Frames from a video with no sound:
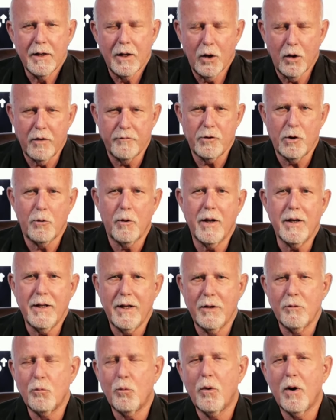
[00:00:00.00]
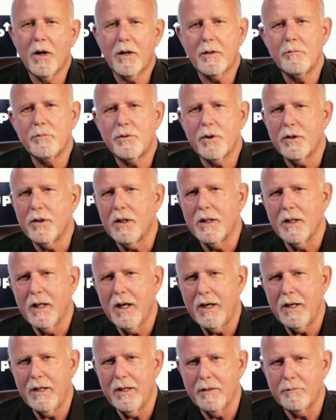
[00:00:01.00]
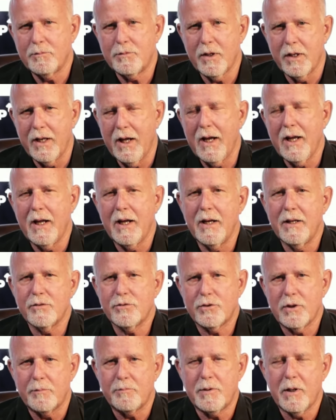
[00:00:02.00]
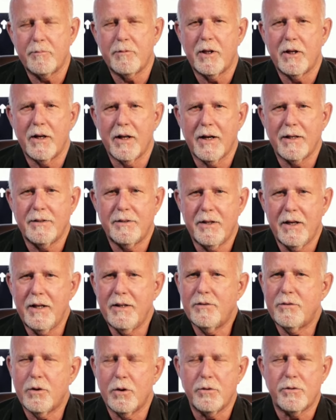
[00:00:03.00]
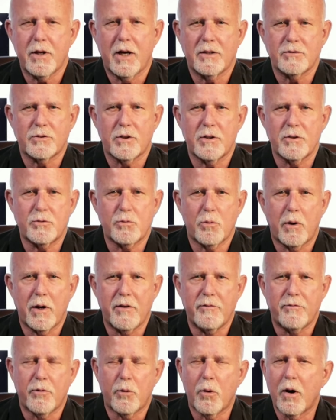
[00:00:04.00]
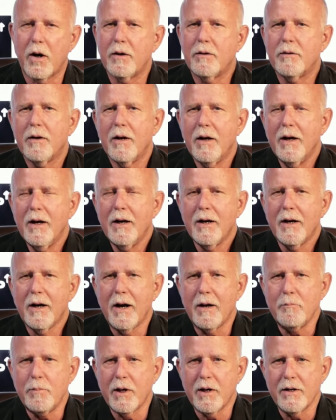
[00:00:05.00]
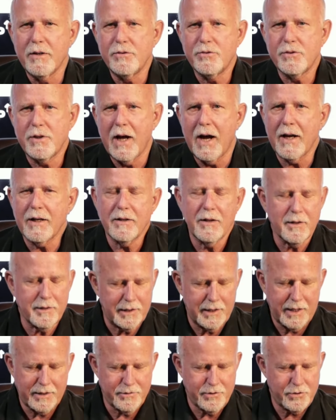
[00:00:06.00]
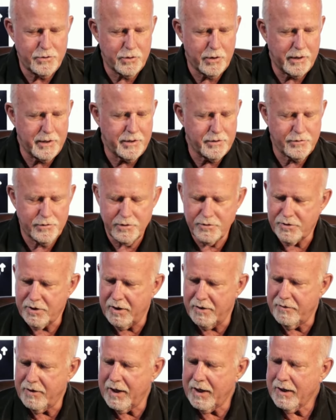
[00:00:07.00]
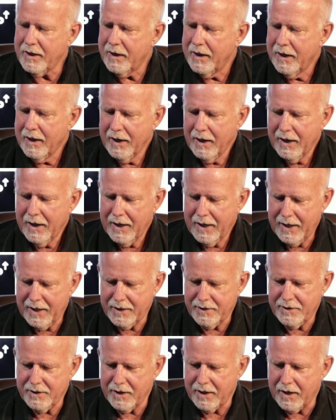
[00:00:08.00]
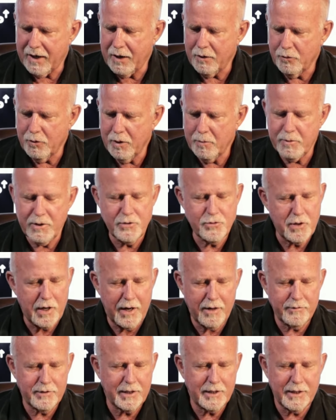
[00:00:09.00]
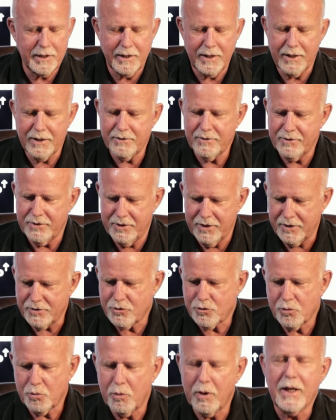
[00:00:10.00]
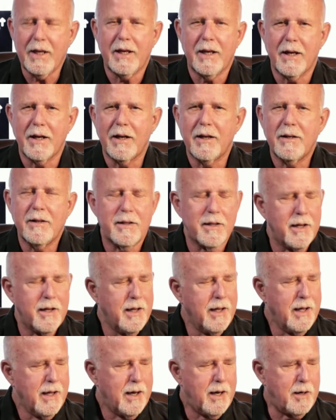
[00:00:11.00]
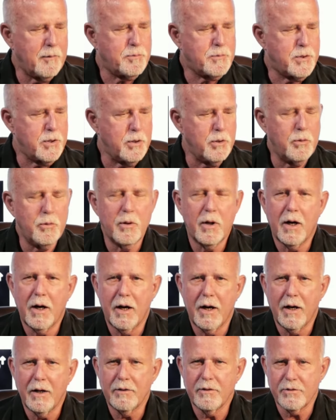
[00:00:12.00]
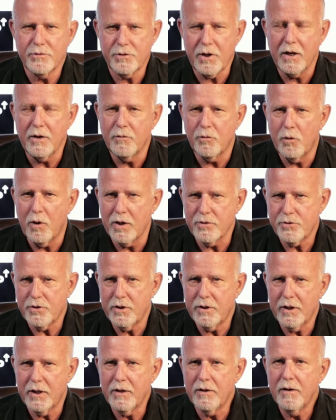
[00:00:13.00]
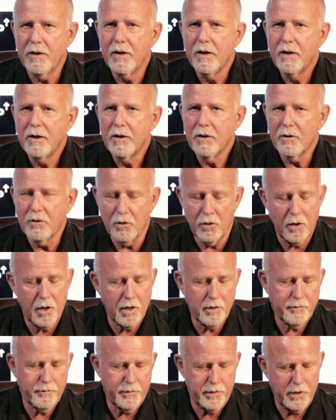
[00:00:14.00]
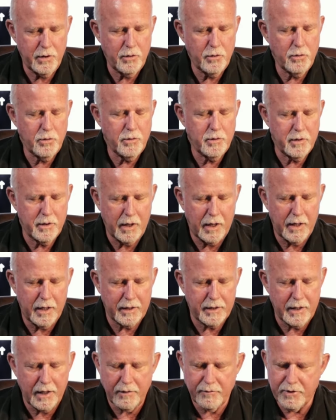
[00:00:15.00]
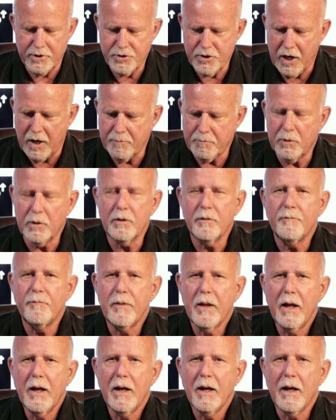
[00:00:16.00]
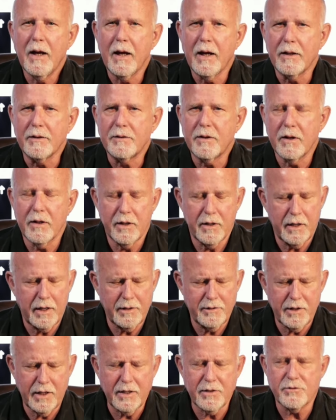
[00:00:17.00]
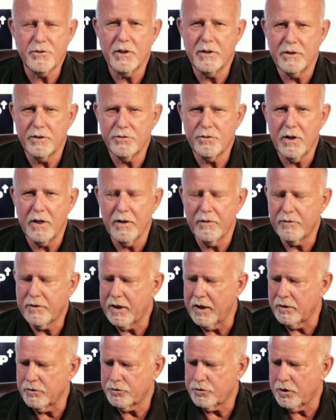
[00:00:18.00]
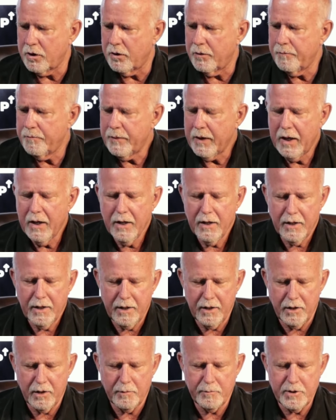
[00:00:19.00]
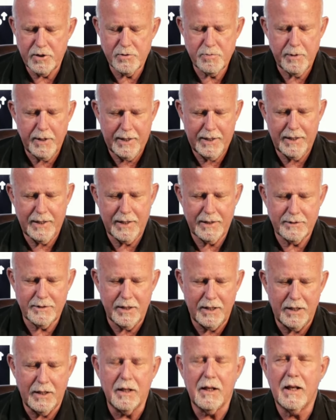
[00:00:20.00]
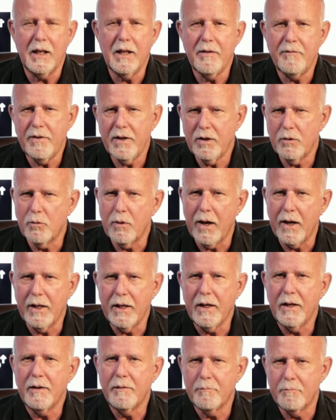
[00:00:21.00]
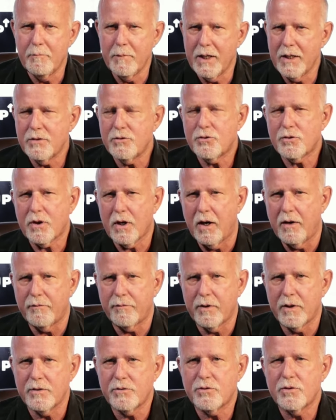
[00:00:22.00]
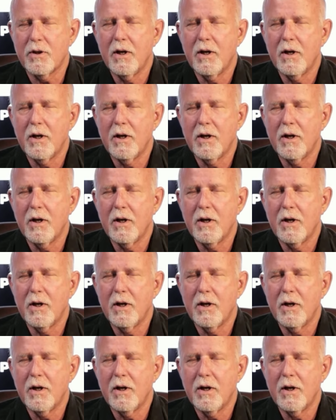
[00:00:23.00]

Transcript: everyone, and welcome to the lineup. Today is September the 19th, 2024. I'm Barry Stagner. Glad you joined us this evening. And I will be traveling again this weekend up to the state of Washington, Longview, Calvary Chapel. I think it's in the city of Kelso. And I'll be speaking at the Living Ready Men's Conference